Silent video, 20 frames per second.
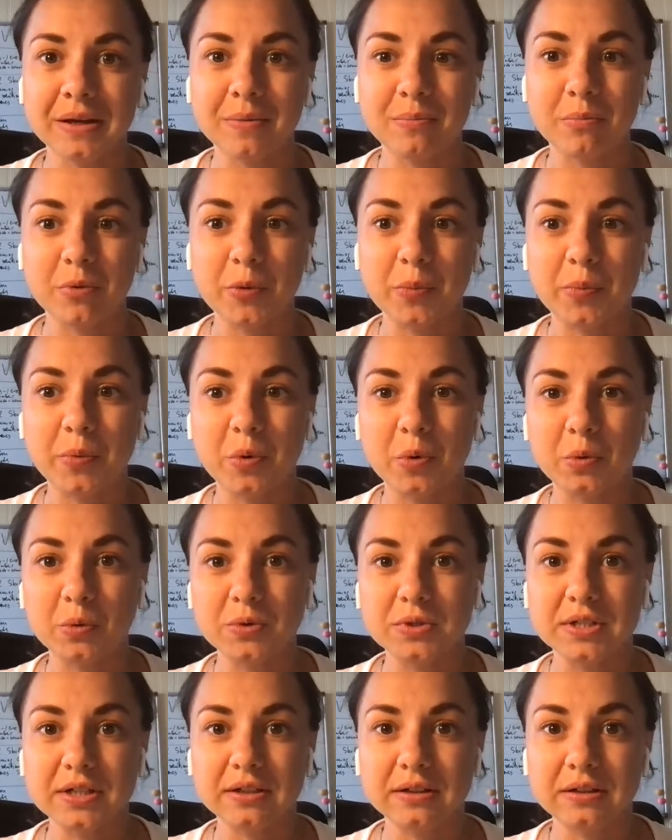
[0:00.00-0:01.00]

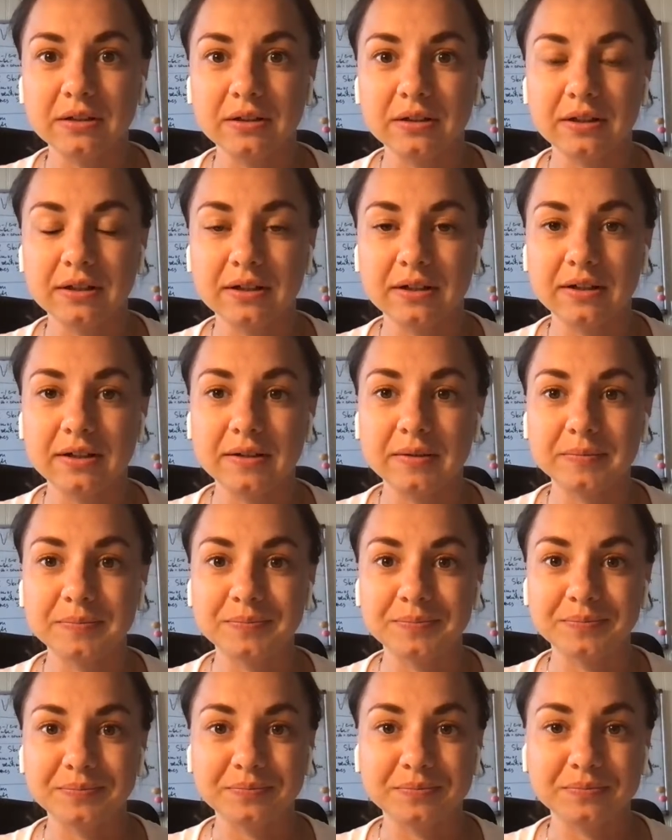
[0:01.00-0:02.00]
proposal
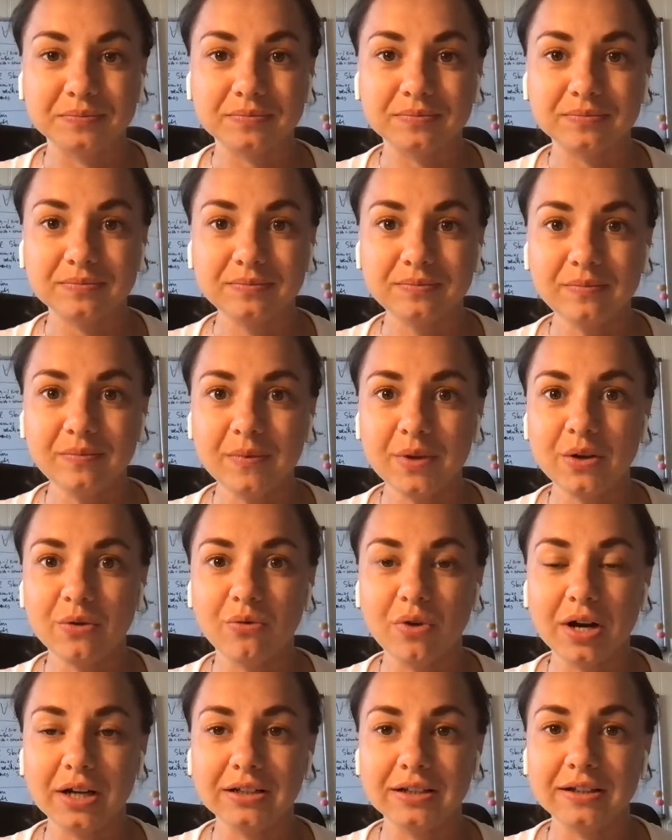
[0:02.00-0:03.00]

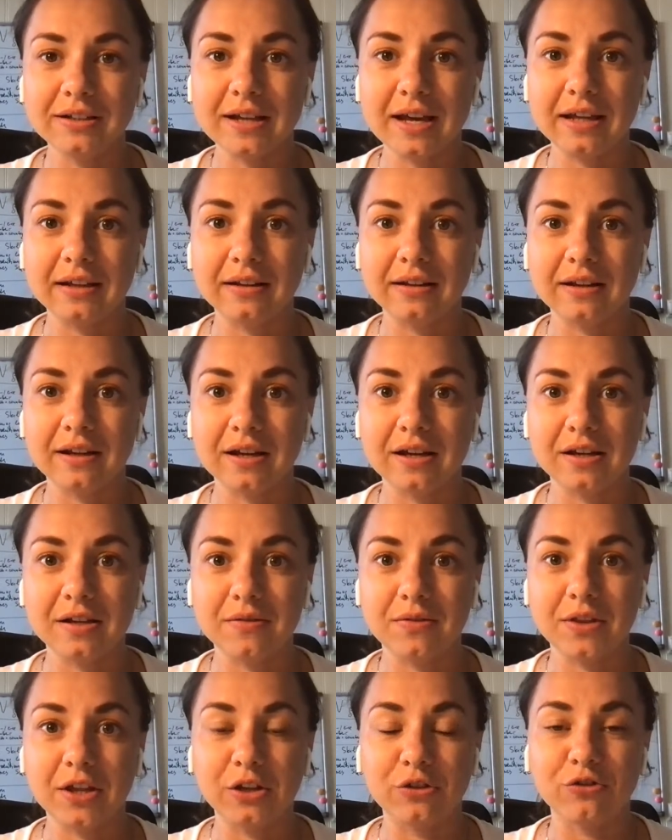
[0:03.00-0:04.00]
writing, and
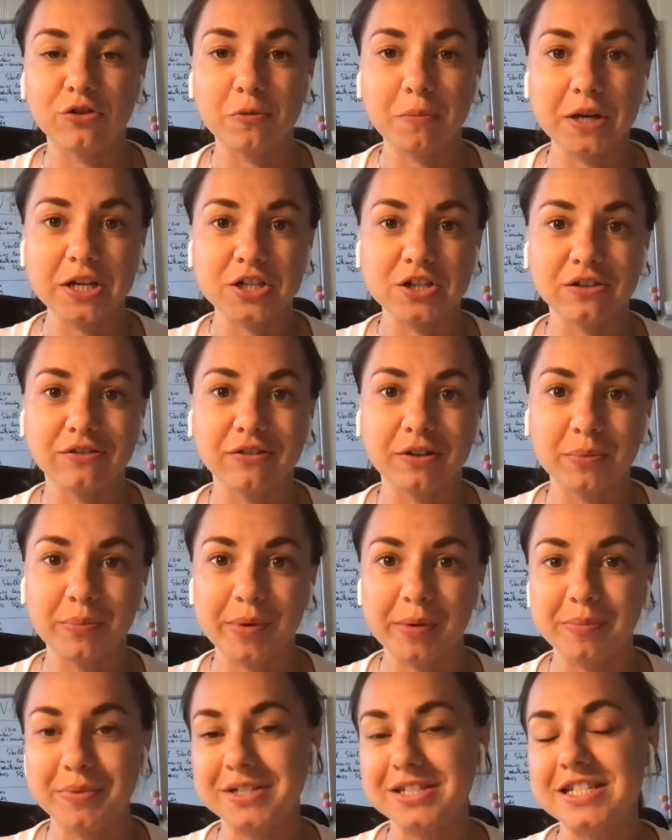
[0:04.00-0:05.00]
then the information will be
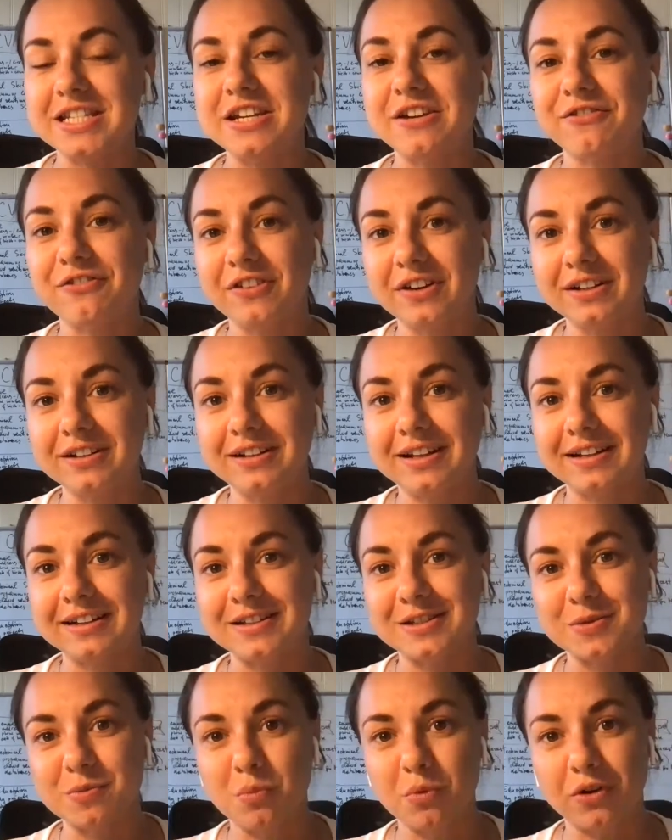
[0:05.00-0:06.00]
a bit different, and
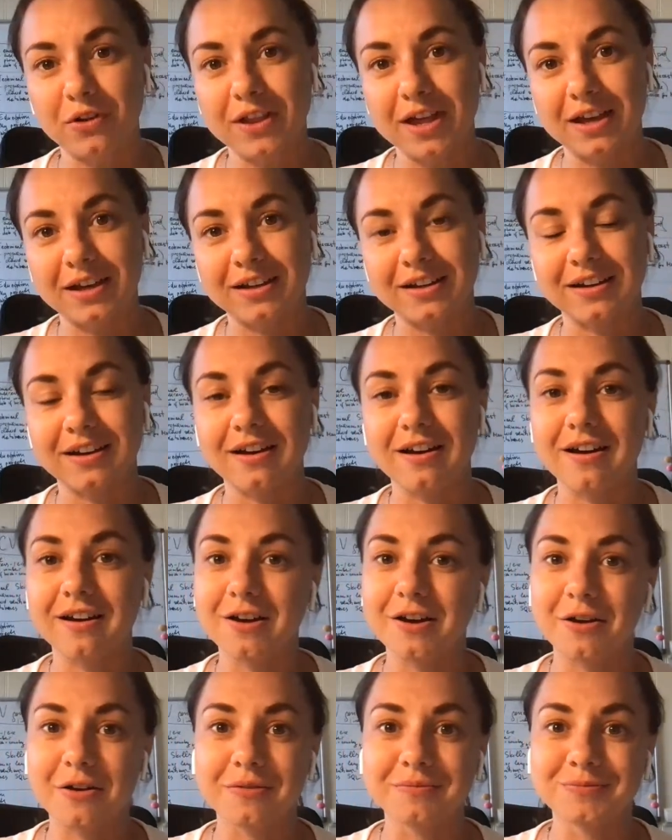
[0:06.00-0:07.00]
it's more like a
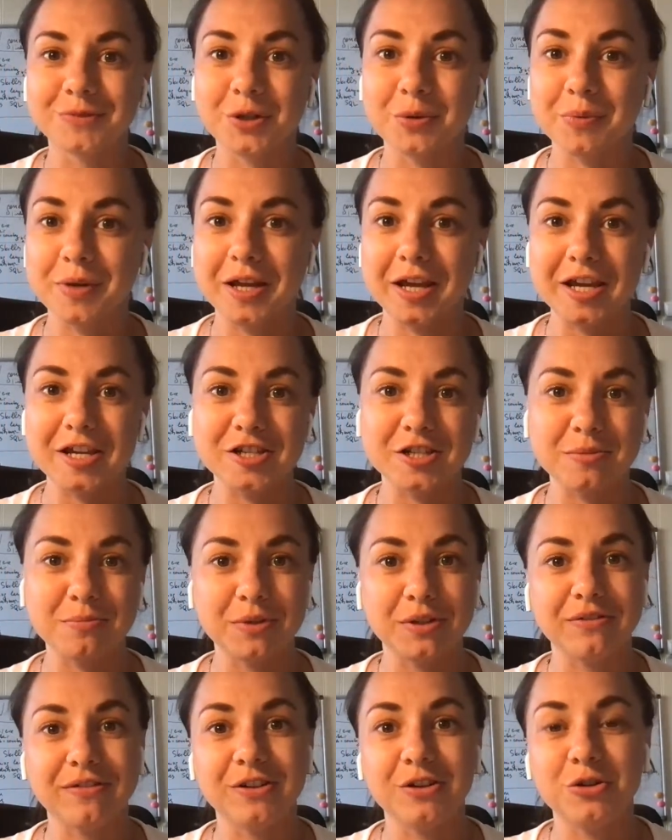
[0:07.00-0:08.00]
communication
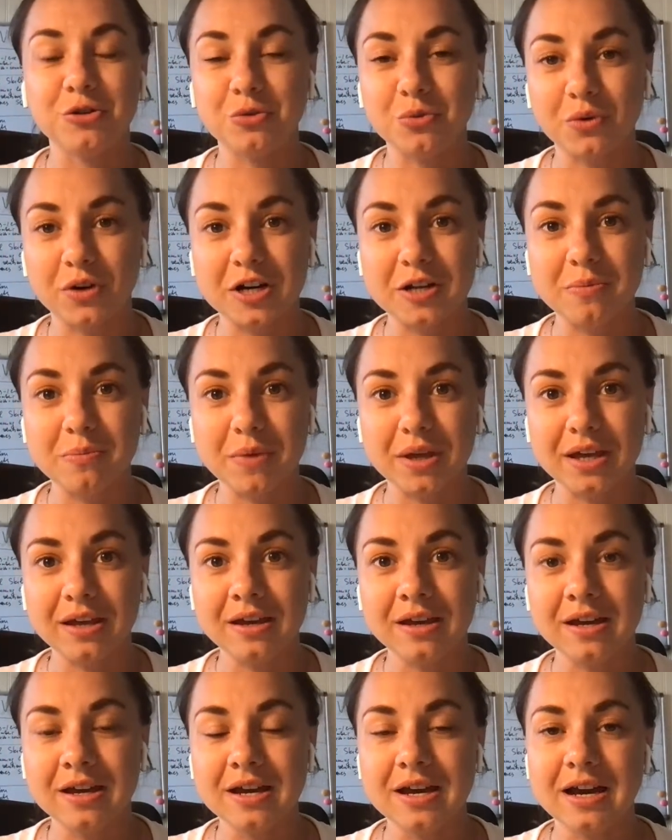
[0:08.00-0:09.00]
between you and me.
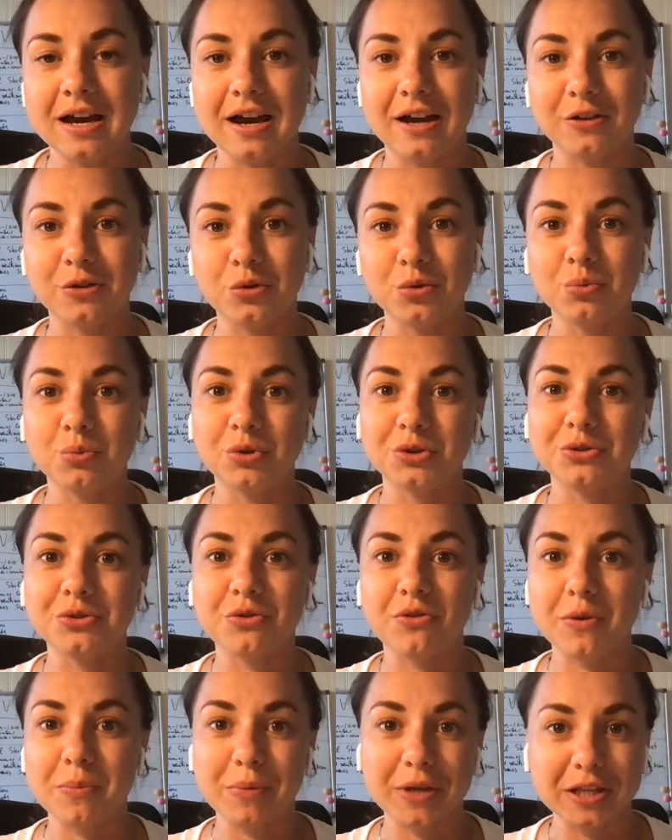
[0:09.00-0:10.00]
I don't want to
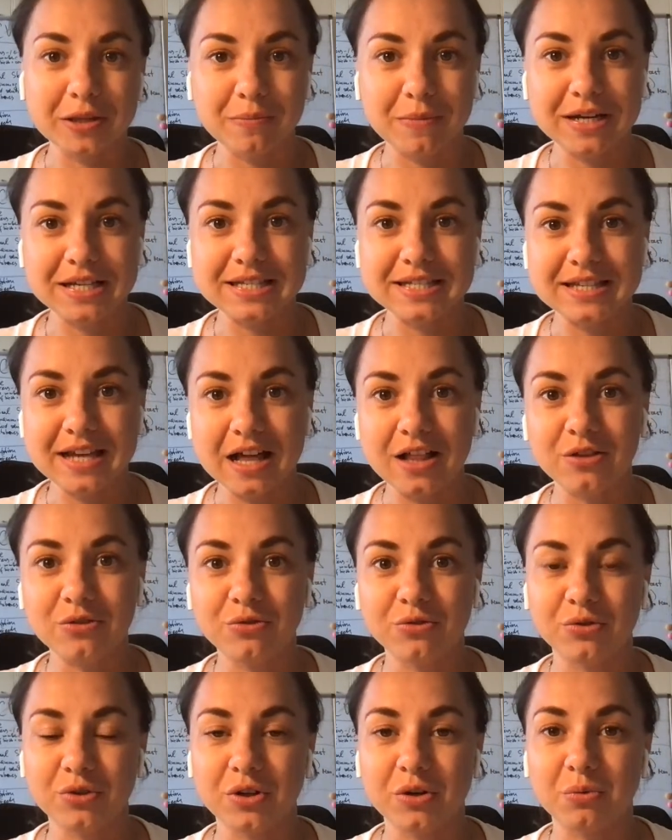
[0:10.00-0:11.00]
repeat myself
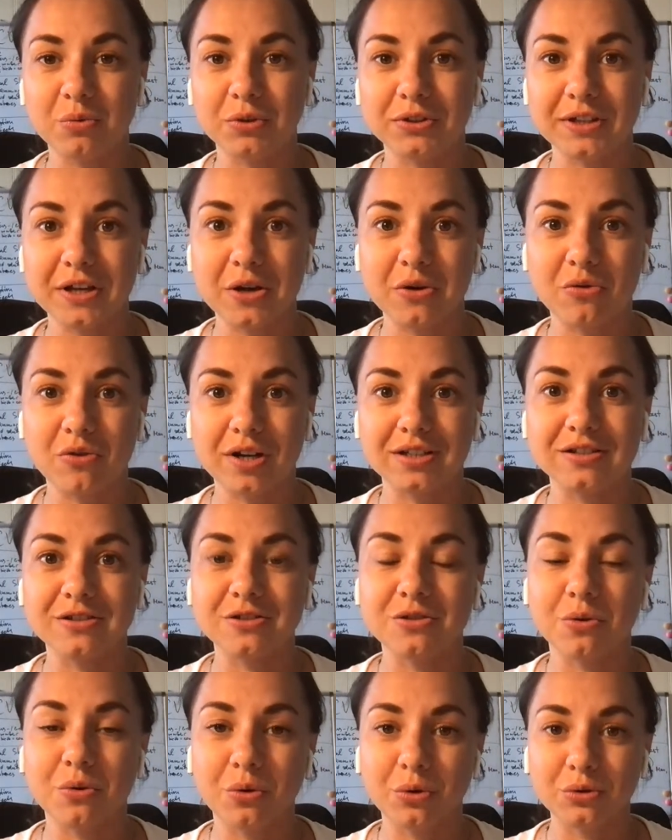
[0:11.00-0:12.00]
what I already
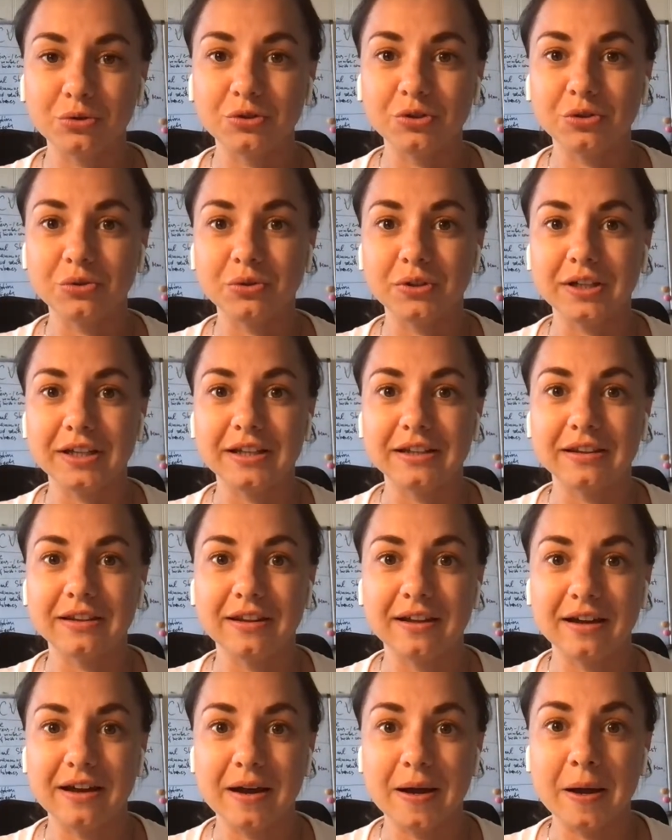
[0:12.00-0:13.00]
told you in
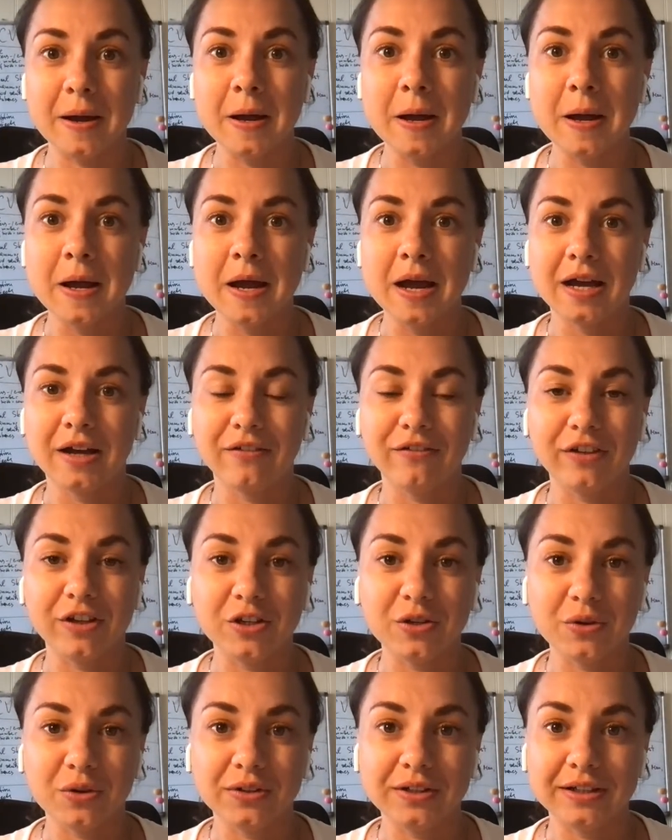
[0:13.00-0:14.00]
the
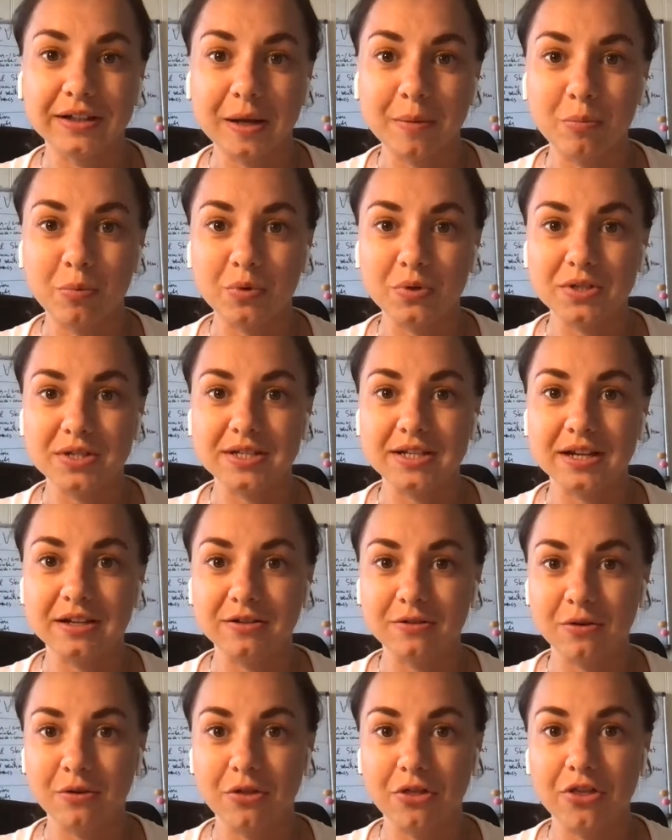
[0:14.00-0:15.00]
video that I posted
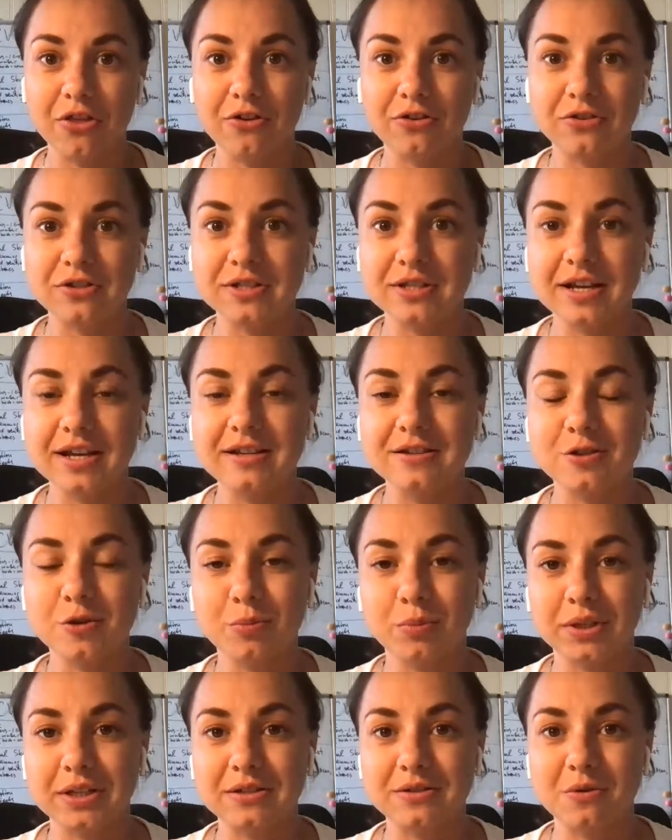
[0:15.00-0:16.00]
on Thursday, so
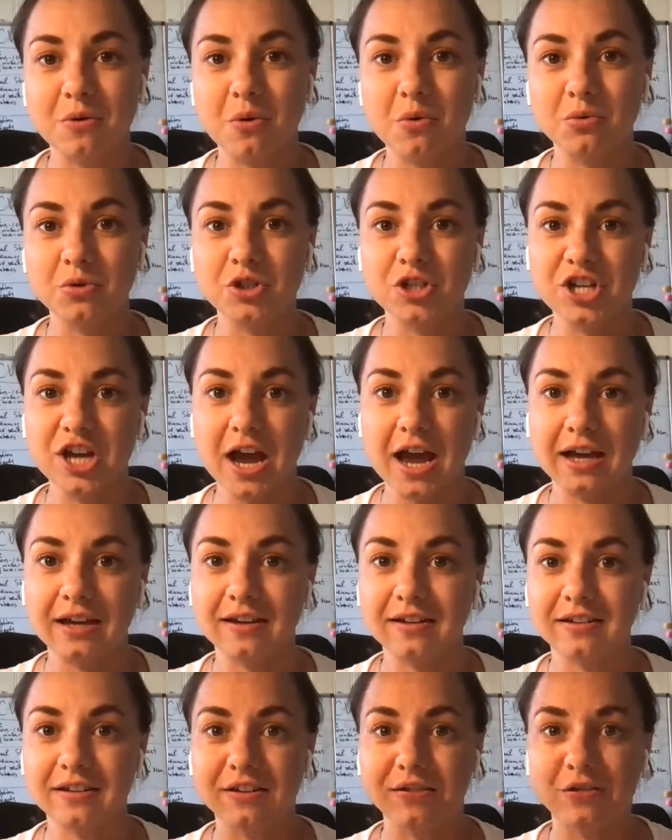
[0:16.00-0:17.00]
please go check it
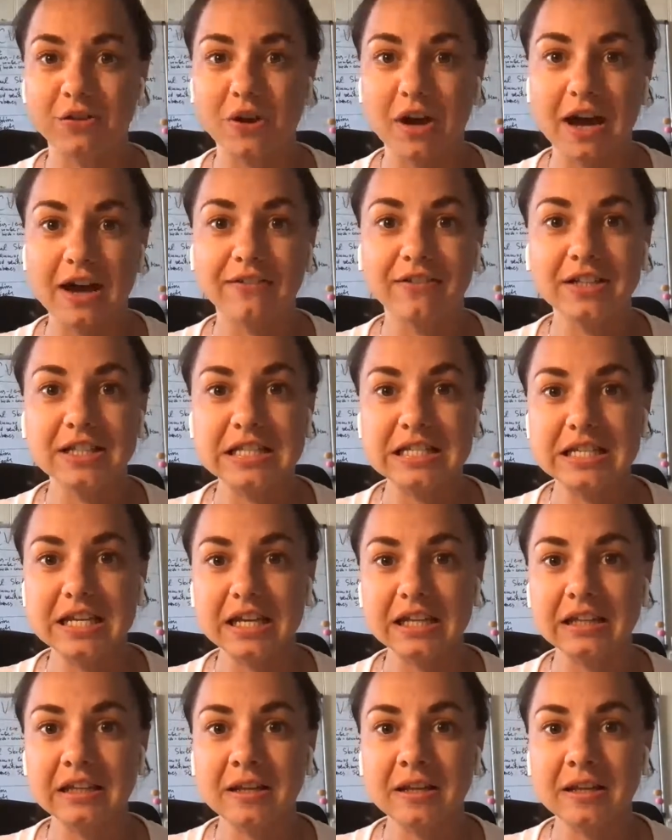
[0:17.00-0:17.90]
if you haven't seen.